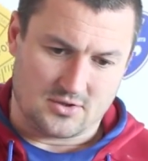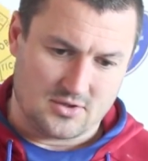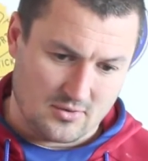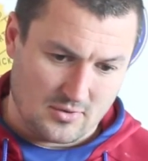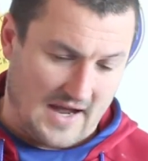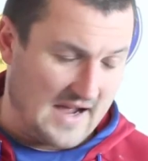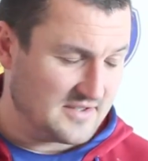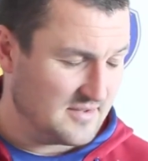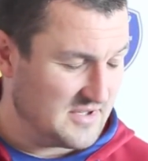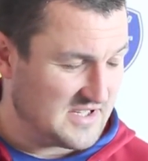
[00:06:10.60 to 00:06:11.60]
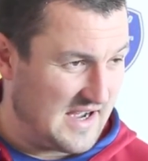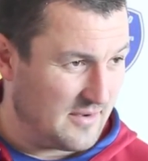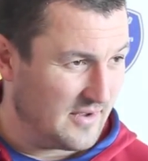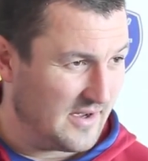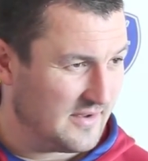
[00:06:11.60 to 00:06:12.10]
2 guys that miss
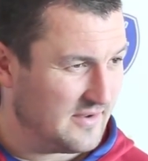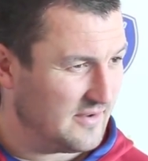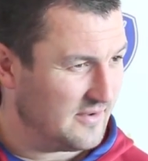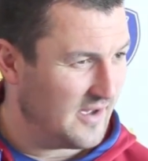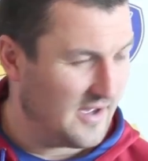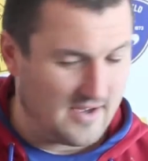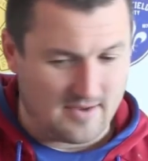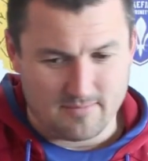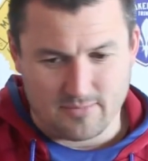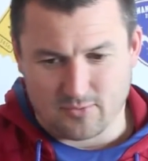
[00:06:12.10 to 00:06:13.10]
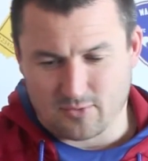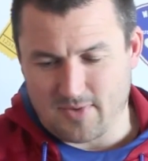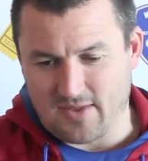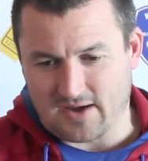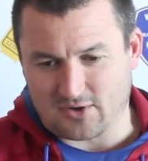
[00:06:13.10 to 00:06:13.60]
out there, but we'll
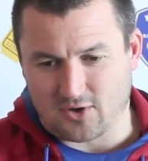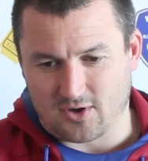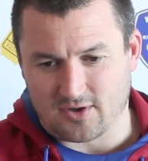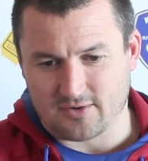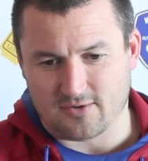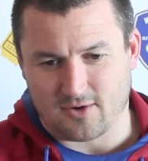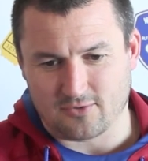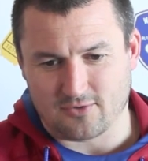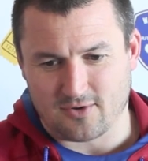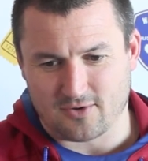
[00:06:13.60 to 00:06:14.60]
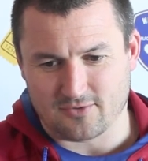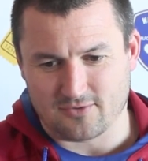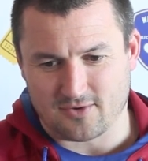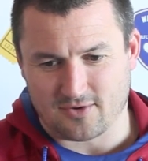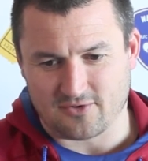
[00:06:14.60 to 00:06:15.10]
make that call
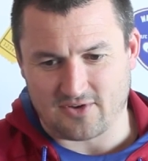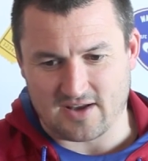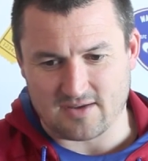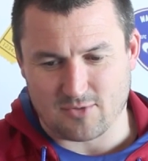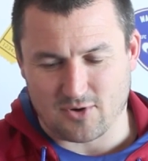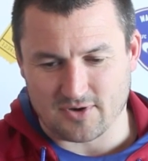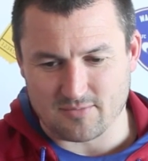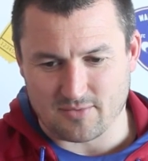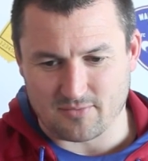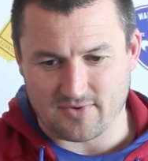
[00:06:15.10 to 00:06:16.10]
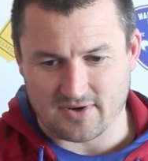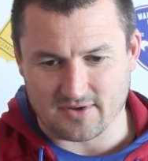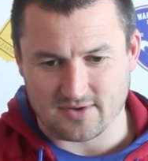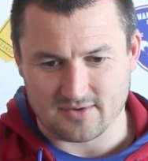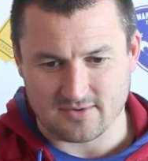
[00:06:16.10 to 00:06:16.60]
on Saturday morning when we've had
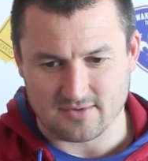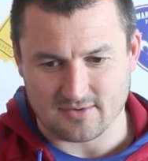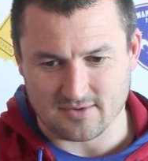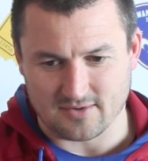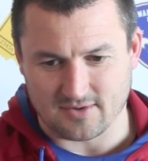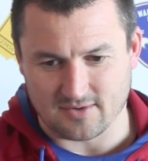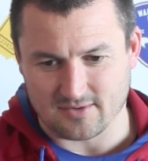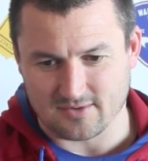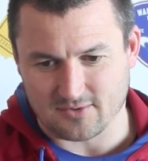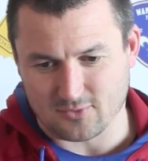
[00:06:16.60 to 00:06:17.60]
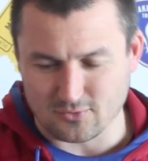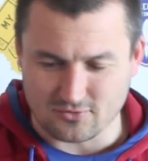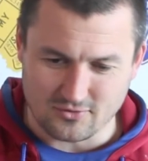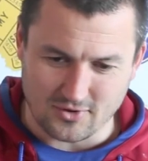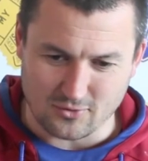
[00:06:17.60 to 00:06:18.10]

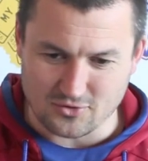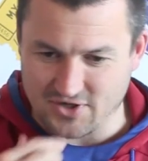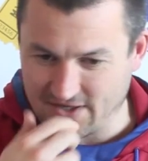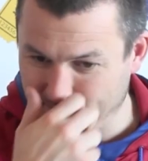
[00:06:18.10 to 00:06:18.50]
a good chat